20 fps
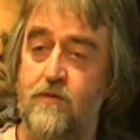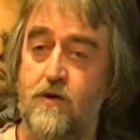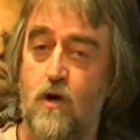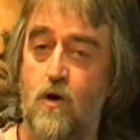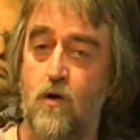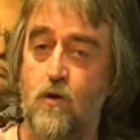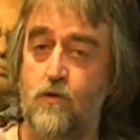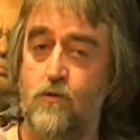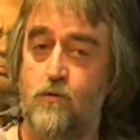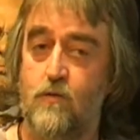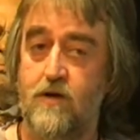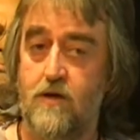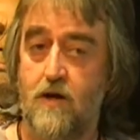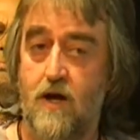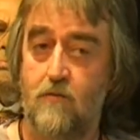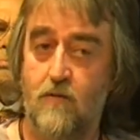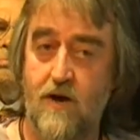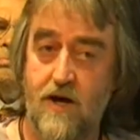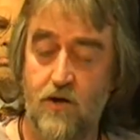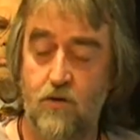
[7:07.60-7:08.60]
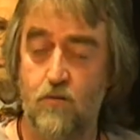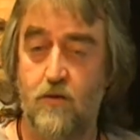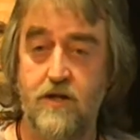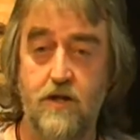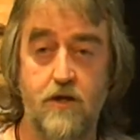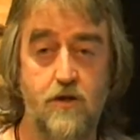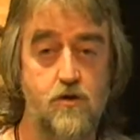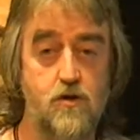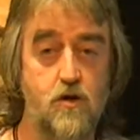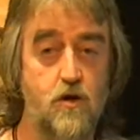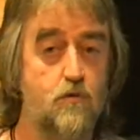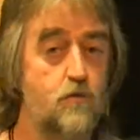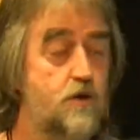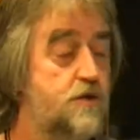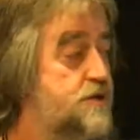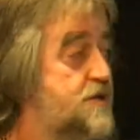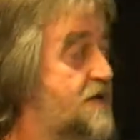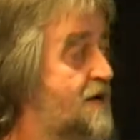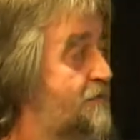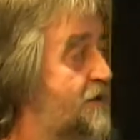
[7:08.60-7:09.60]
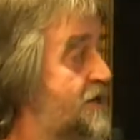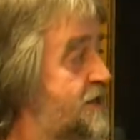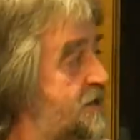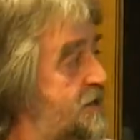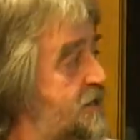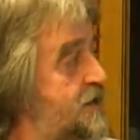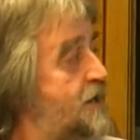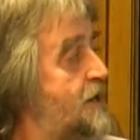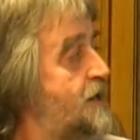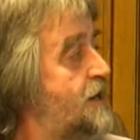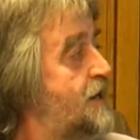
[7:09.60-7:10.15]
the holes with, around where the control rods come in,